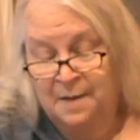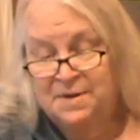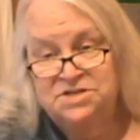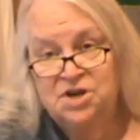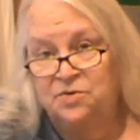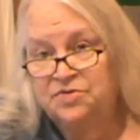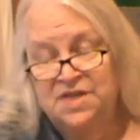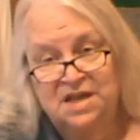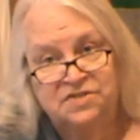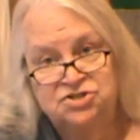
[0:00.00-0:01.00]
But don't
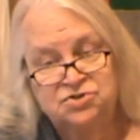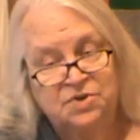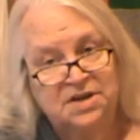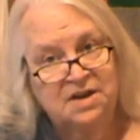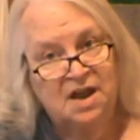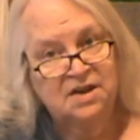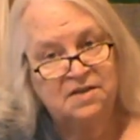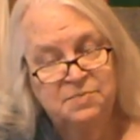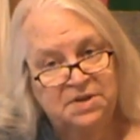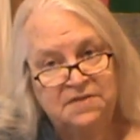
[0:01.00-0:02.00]
think that you can
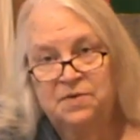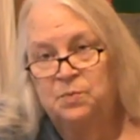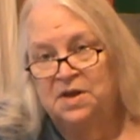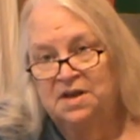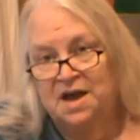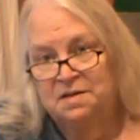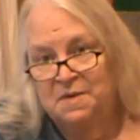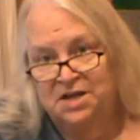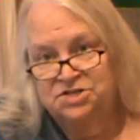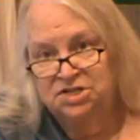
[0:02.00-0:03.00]
believe in one kind of
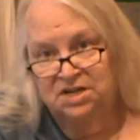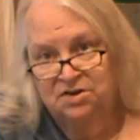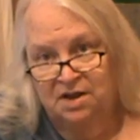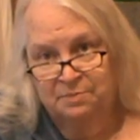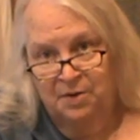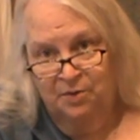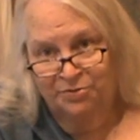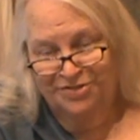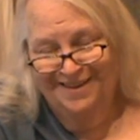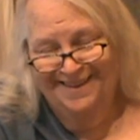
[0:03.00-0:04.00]
magic and not
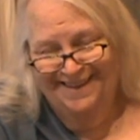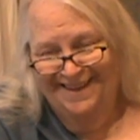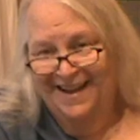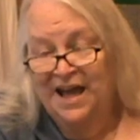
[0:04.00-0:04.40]
both.